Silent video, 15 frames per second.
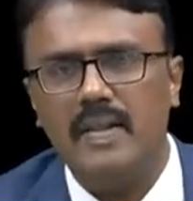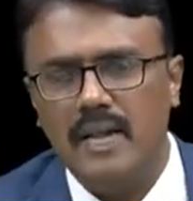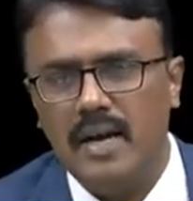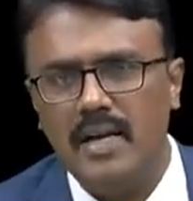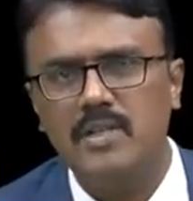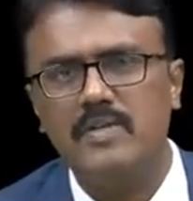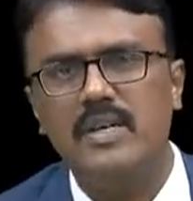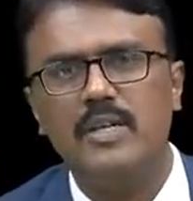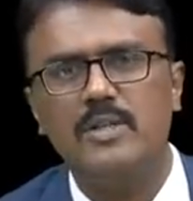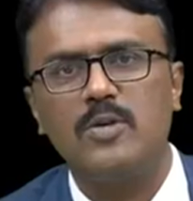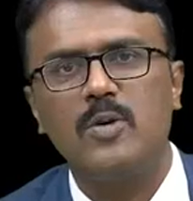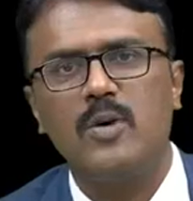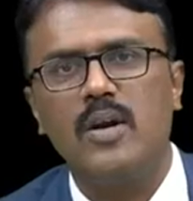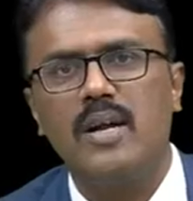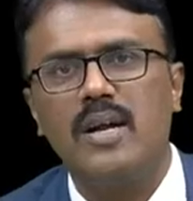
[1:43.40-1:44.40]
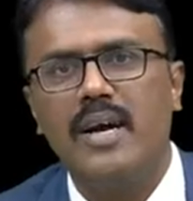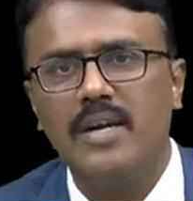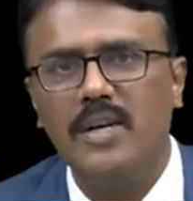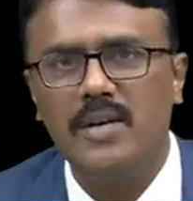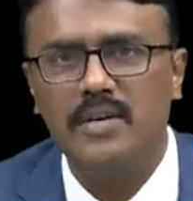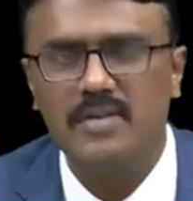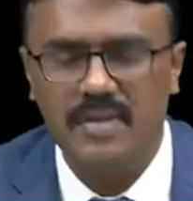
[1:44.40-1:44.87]
That is why it is called
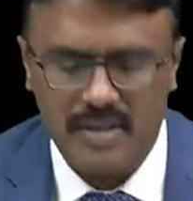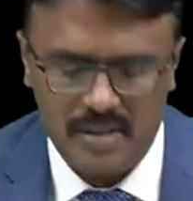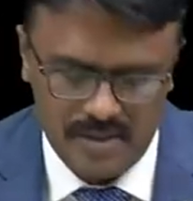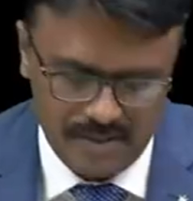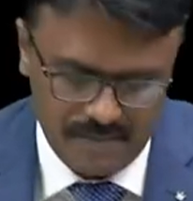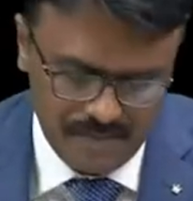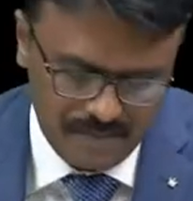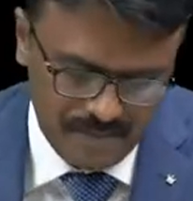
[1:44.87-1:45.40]
additive effect.